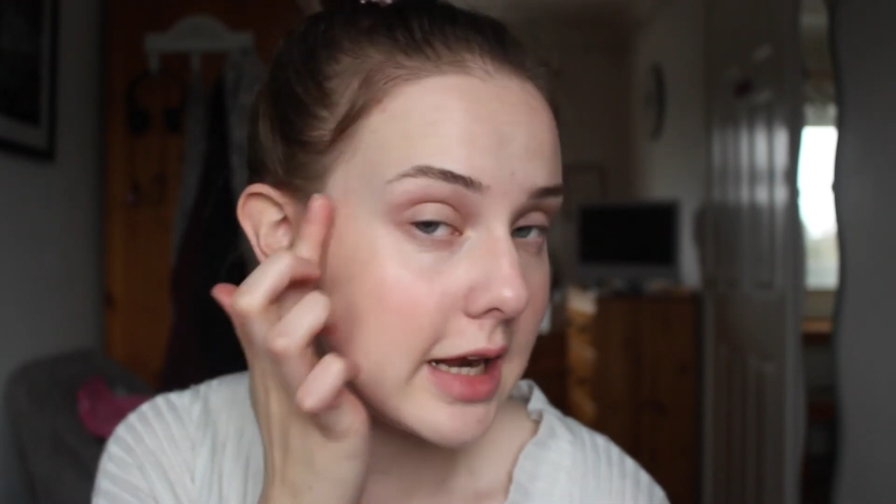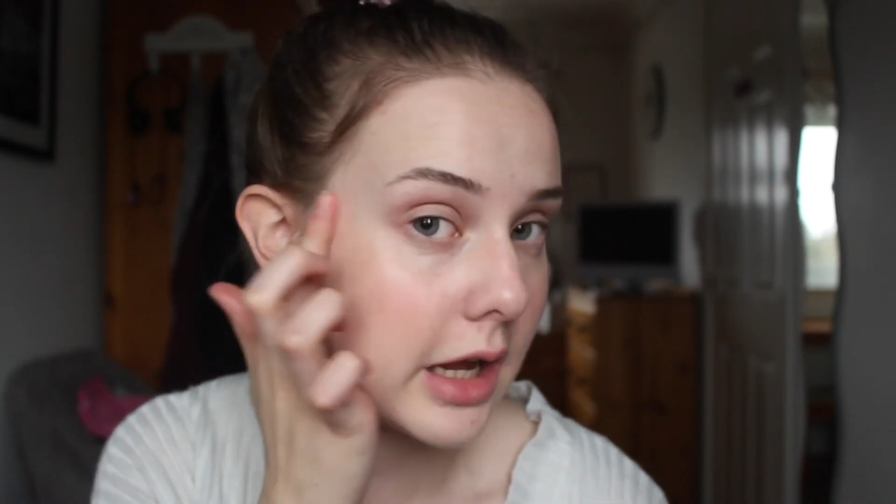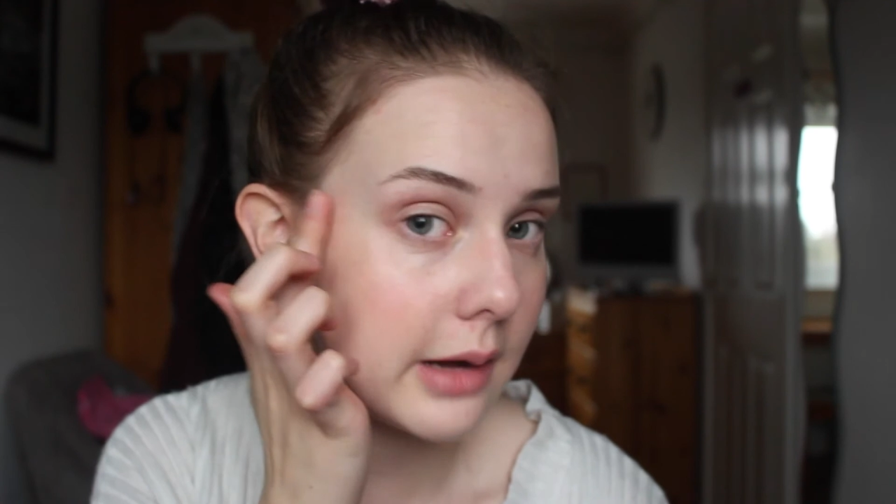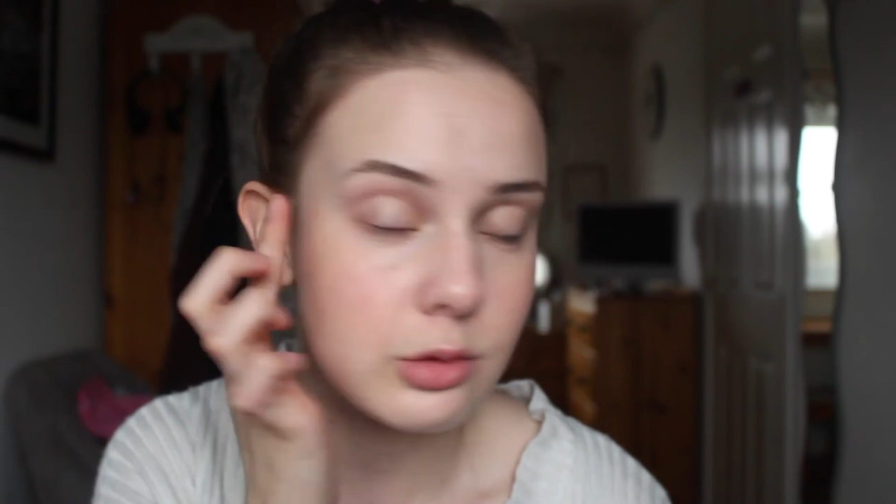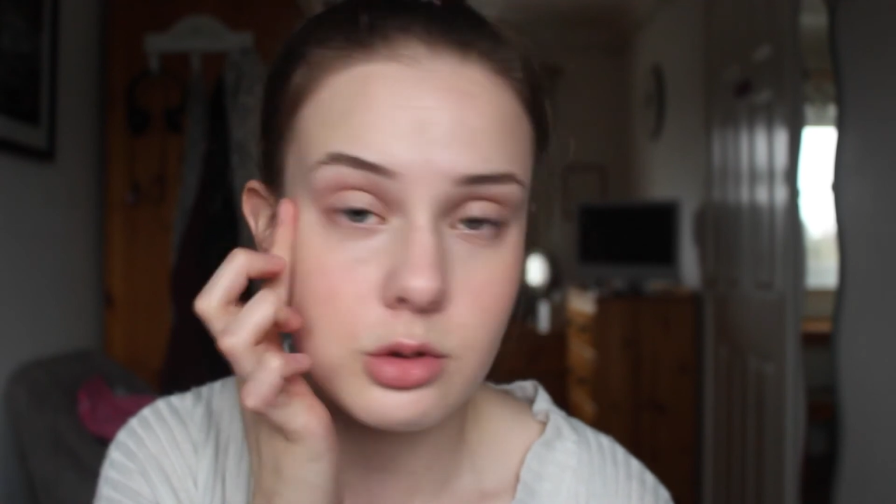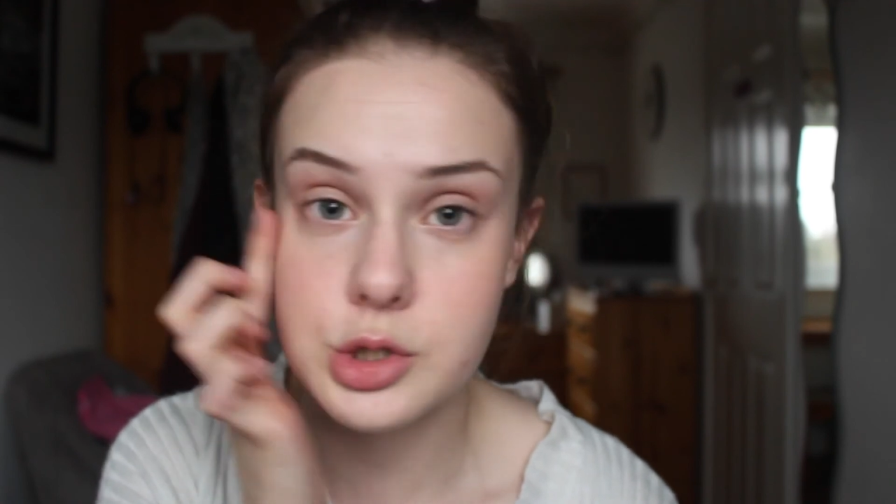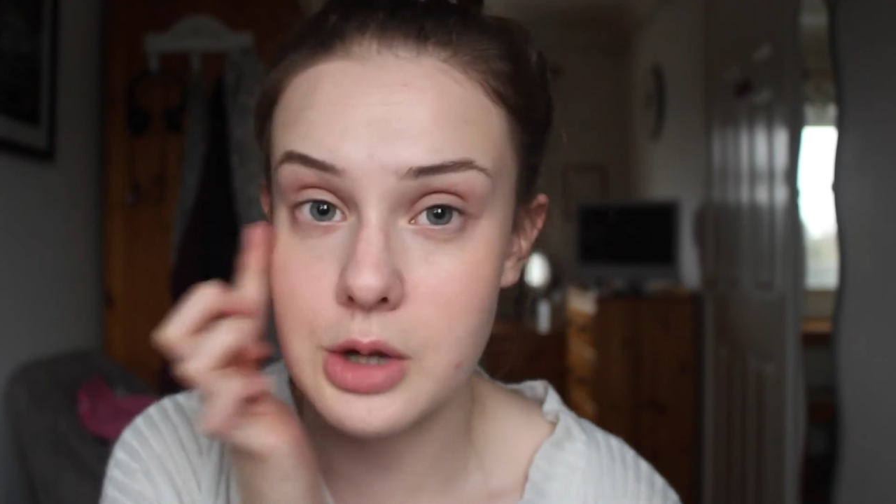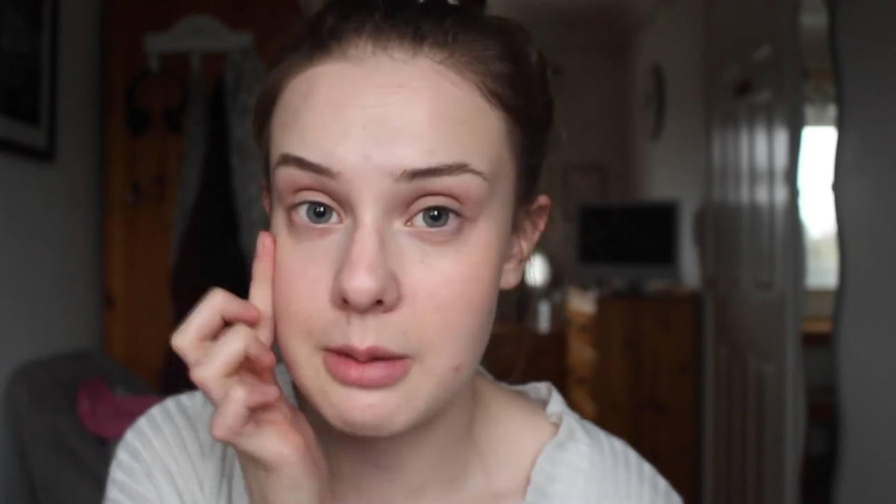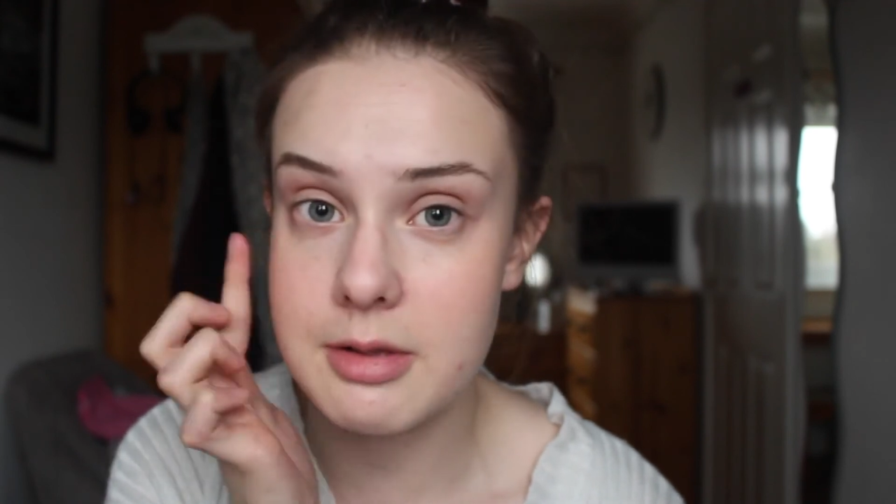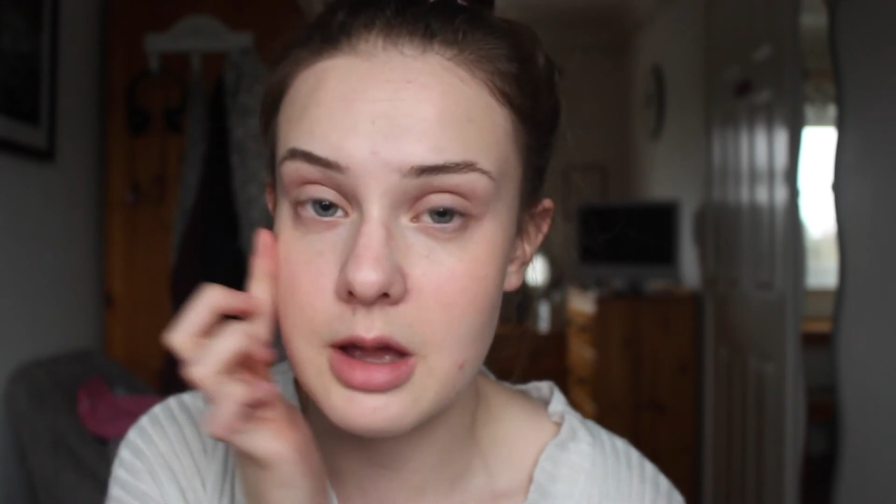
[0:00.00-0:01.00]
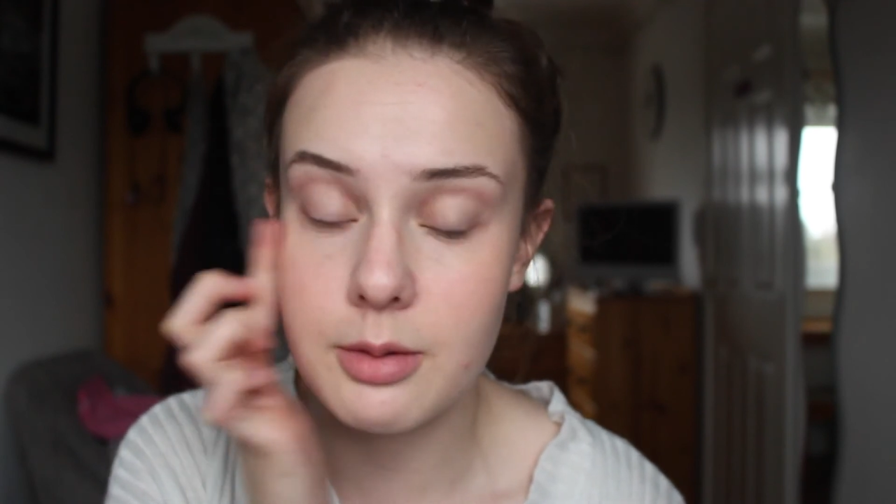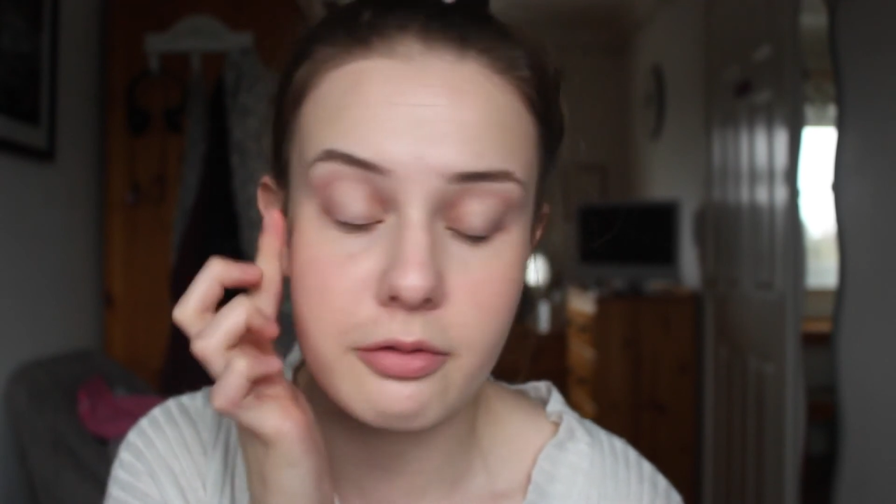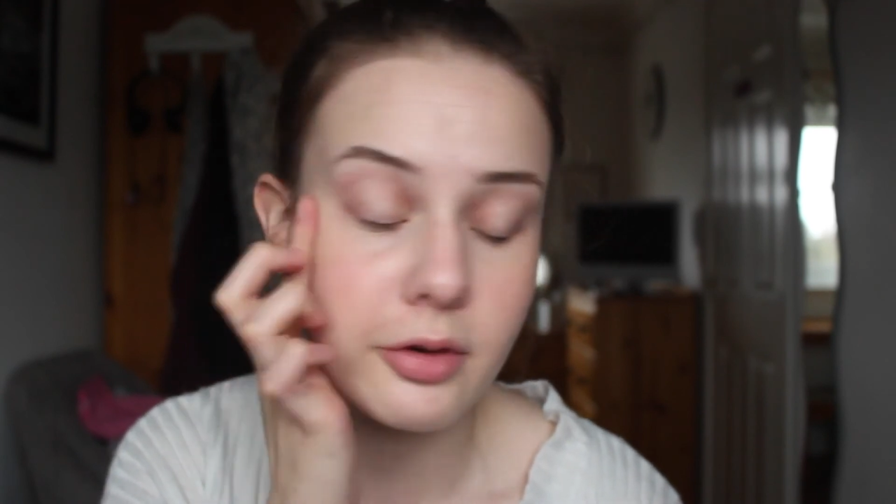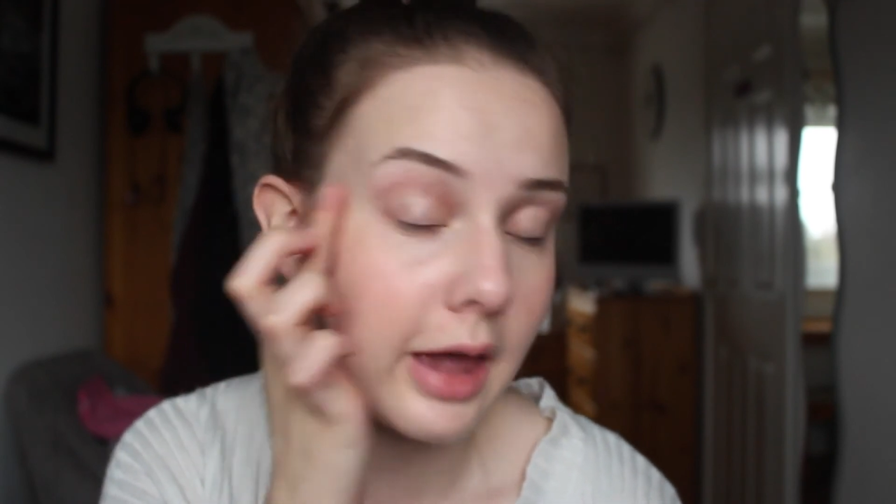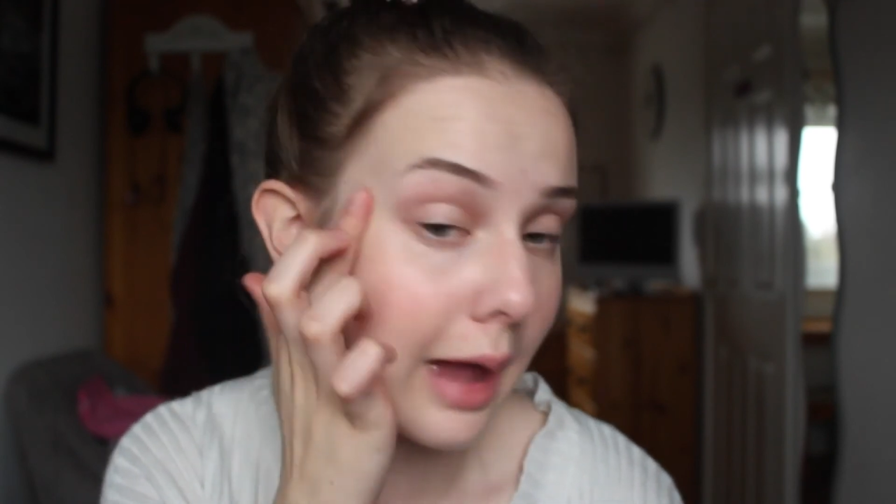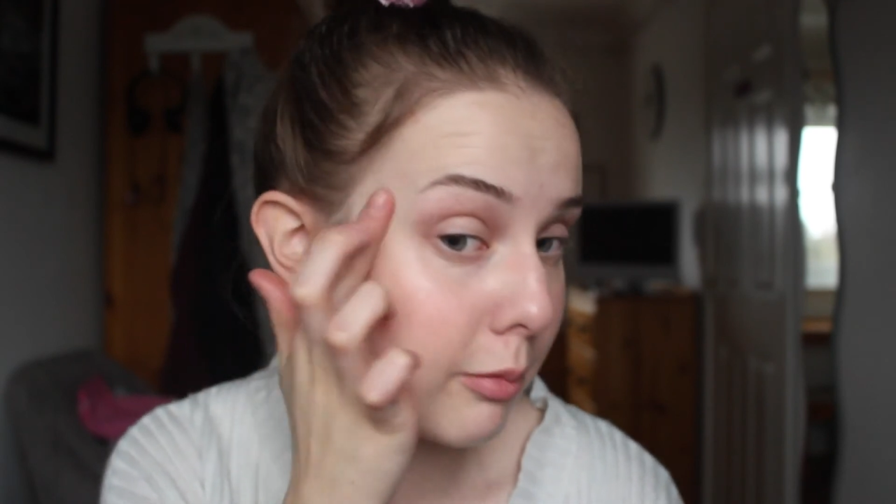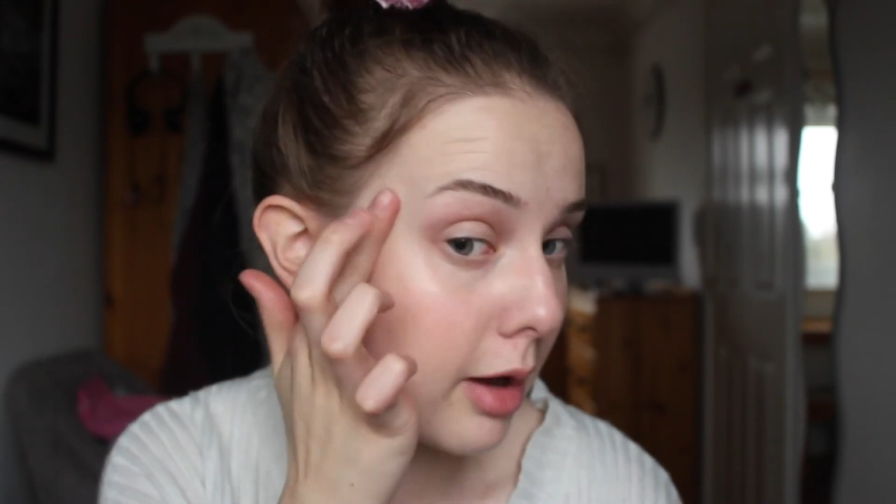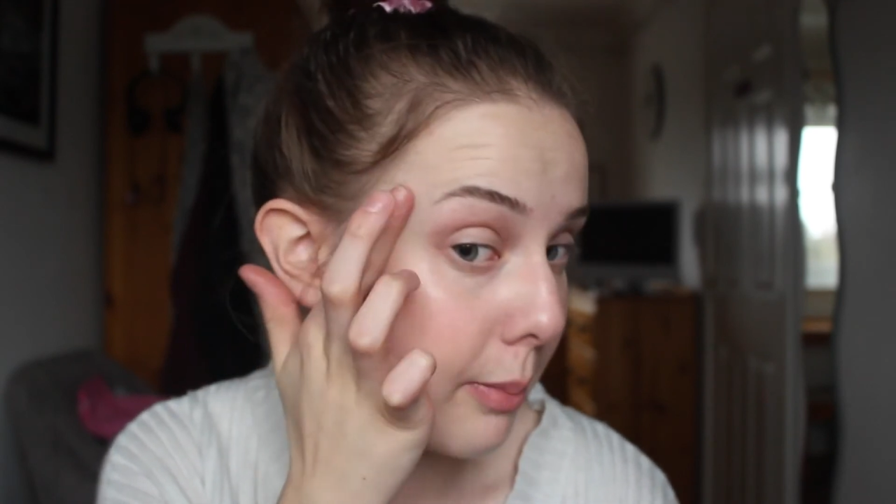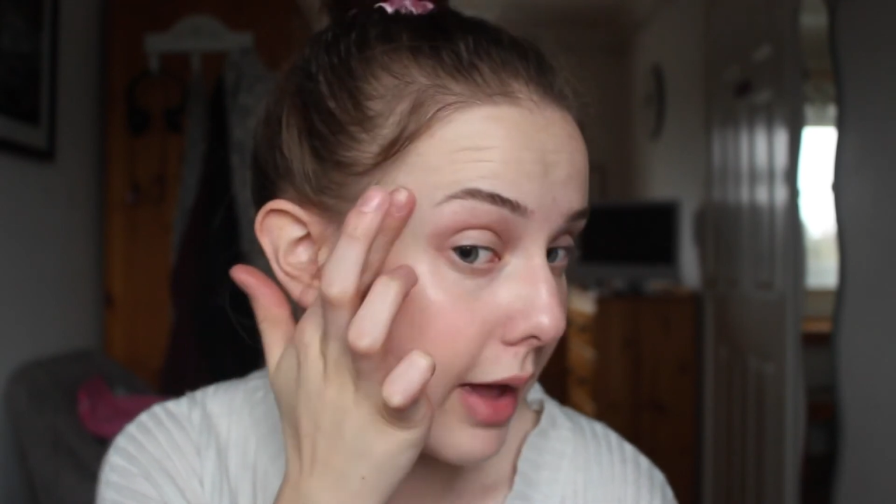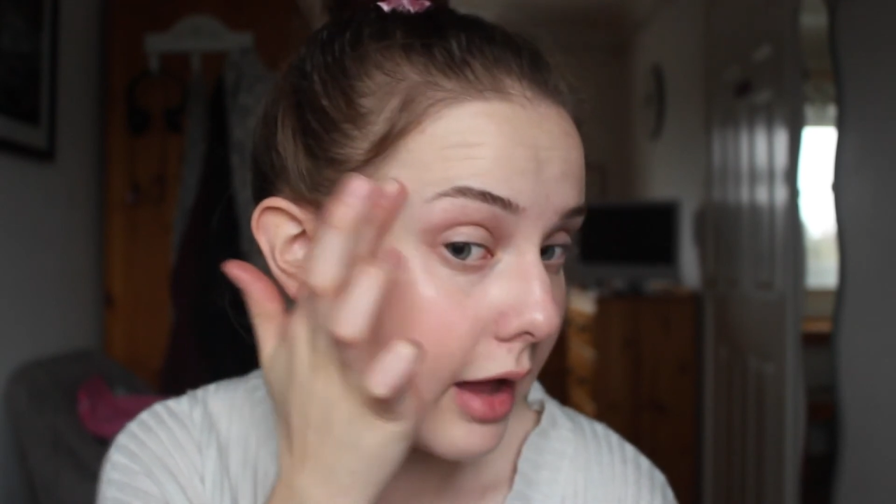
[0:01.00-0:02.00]
Like, I'm not sure how it's coming off on
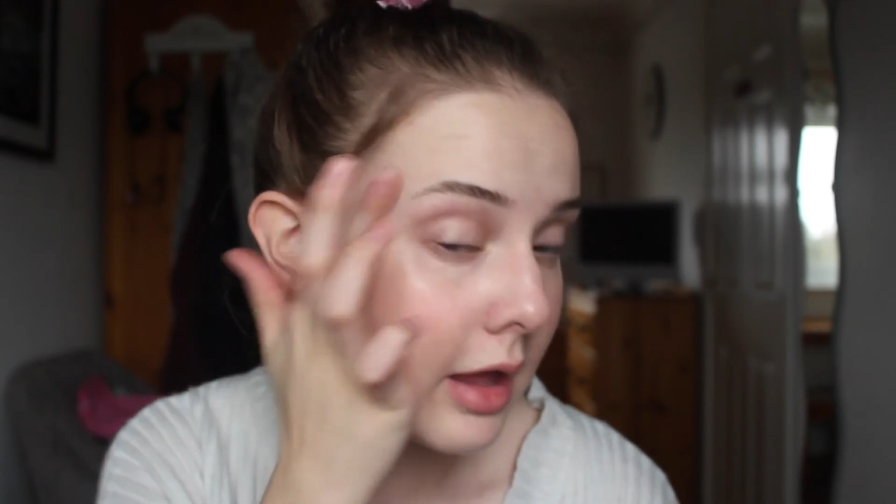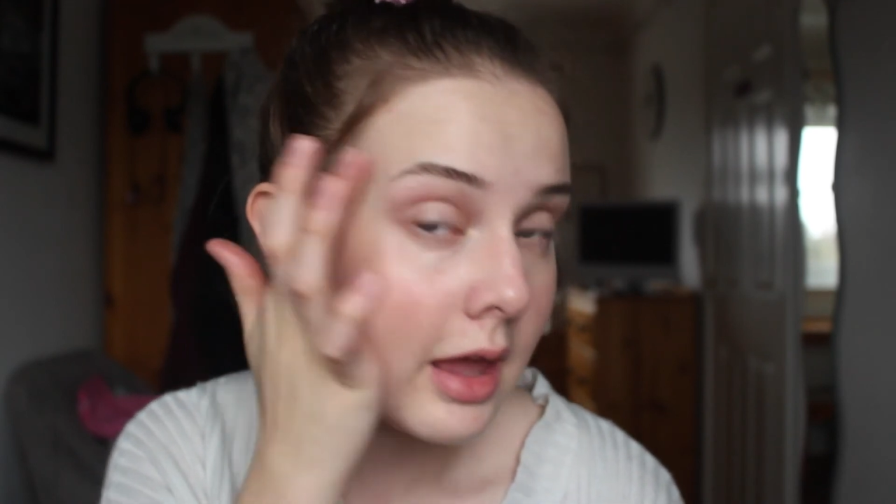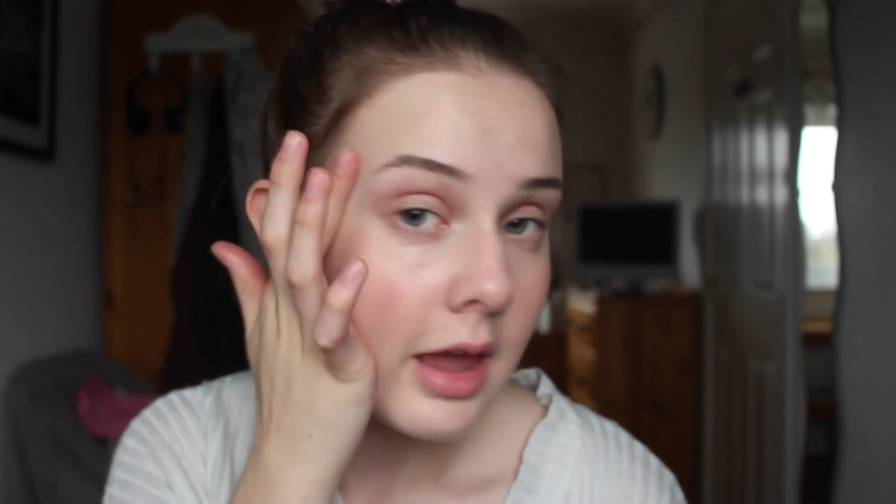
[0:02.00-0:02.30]
camera, but